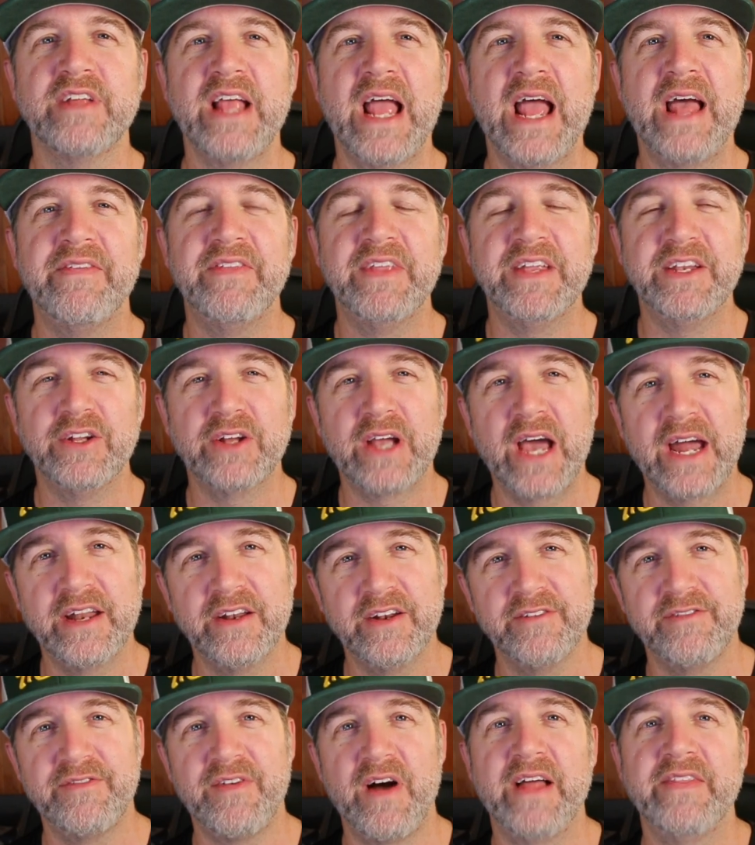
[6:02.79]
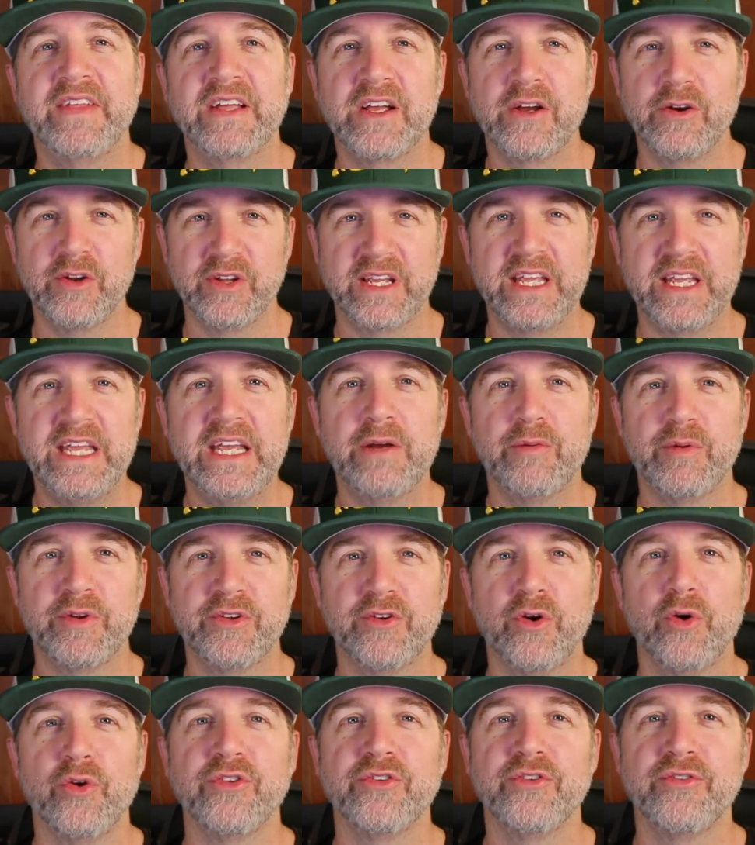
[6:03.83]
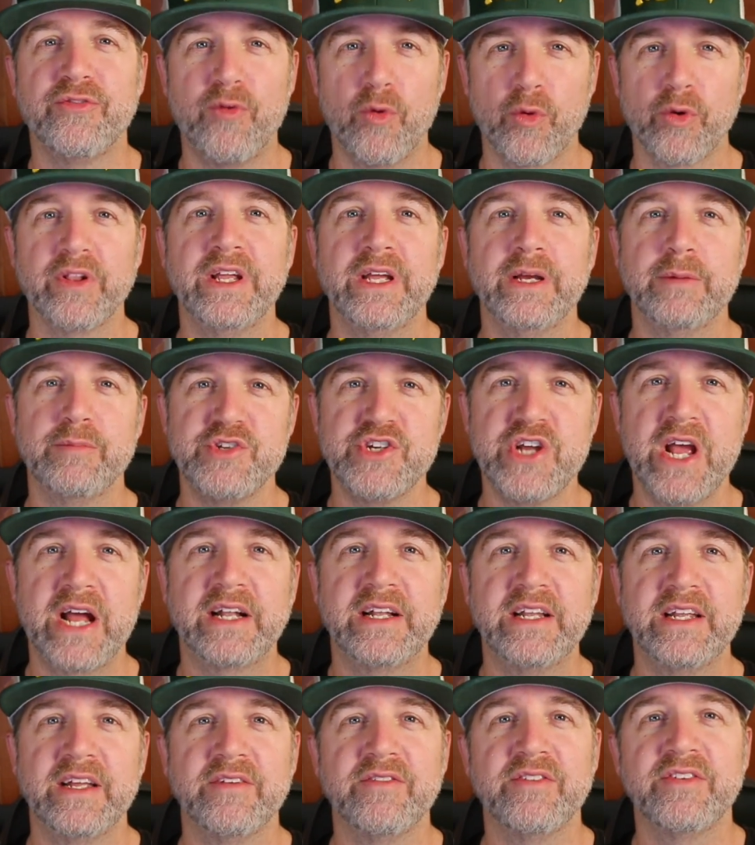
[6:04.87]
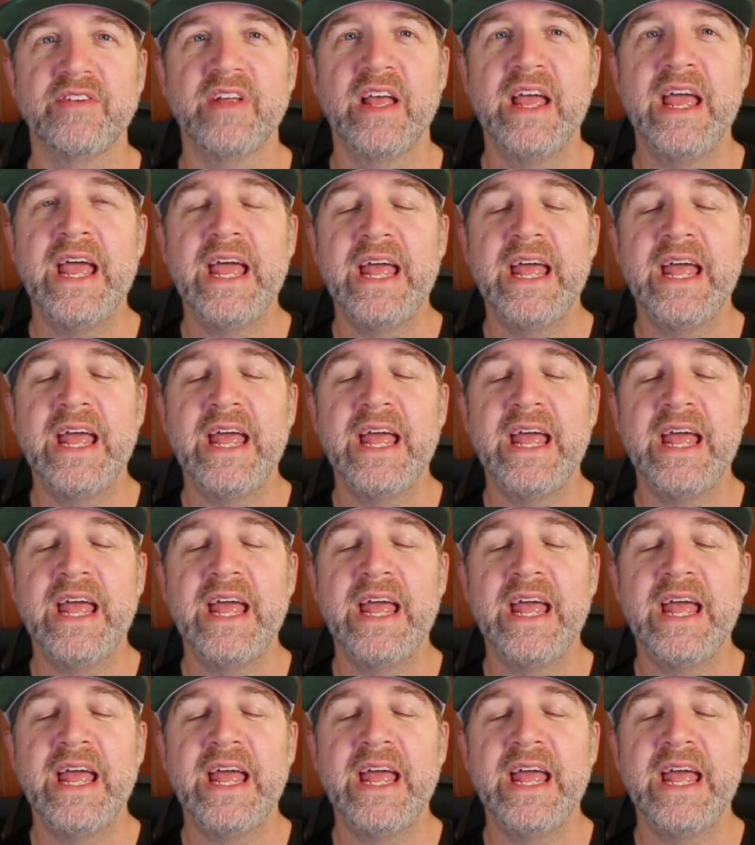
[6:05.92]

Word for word: and then you got to define the key results for the objectives.